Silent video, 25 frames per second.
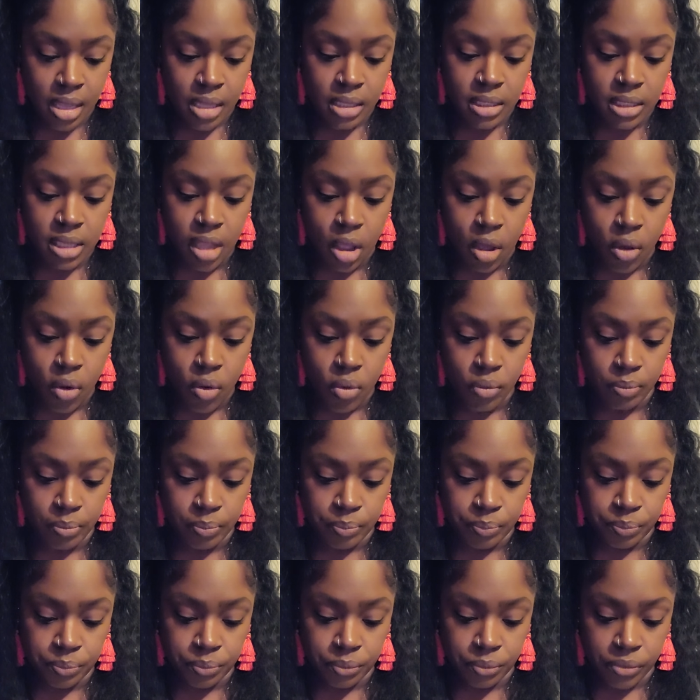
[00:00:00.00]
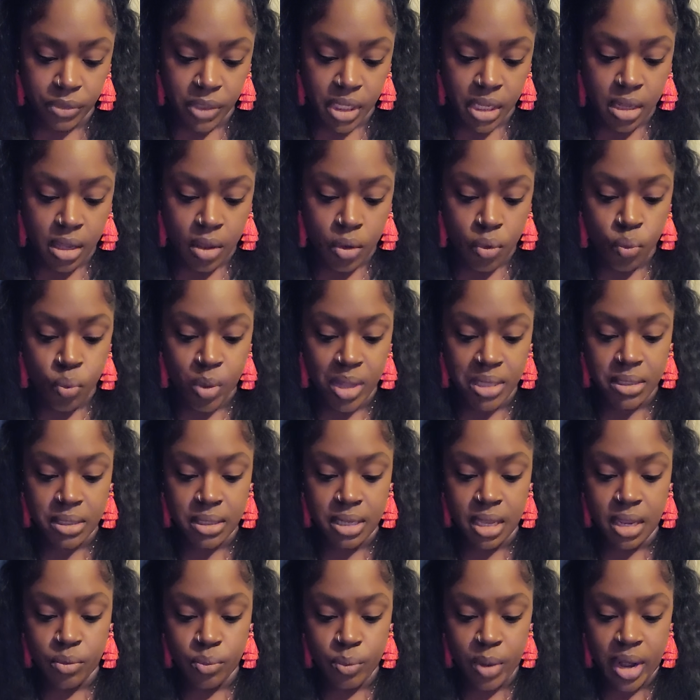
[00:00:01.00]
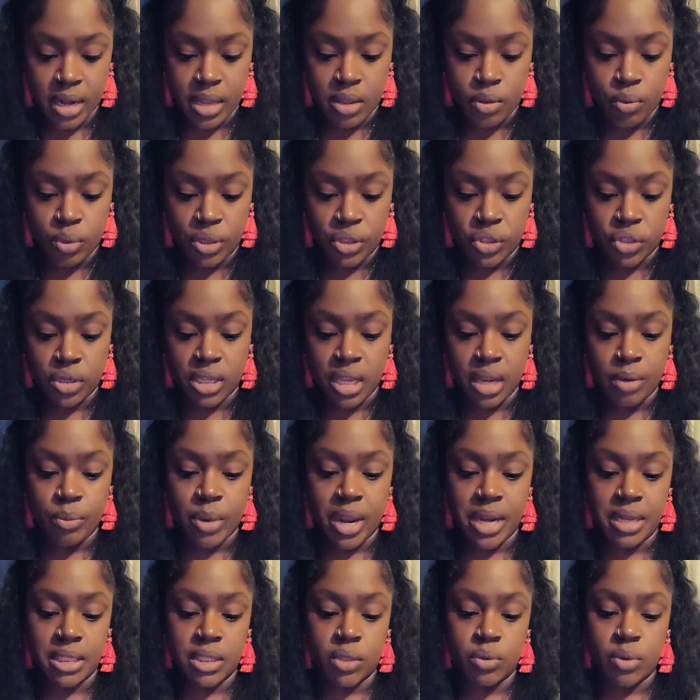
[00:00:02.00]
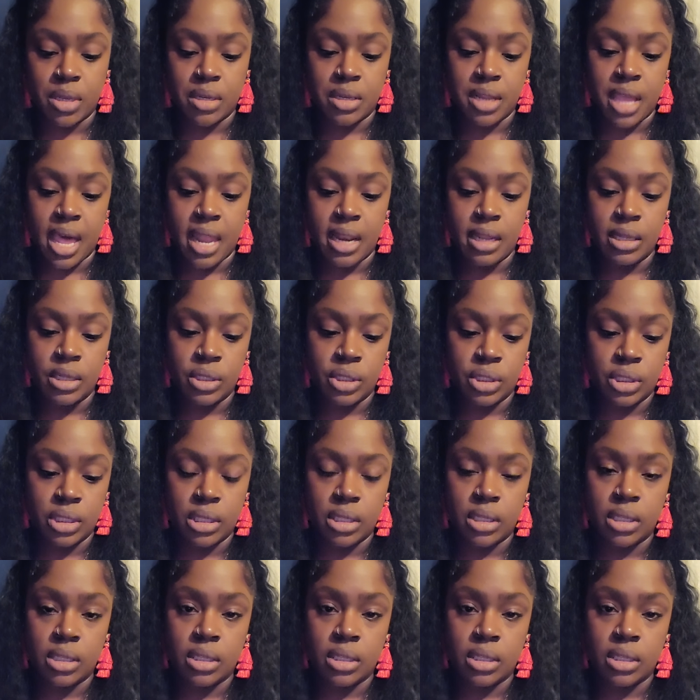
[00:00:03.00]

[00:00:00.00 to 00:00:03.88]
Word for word: So what's getting ready, what you're getting ready to acknowledge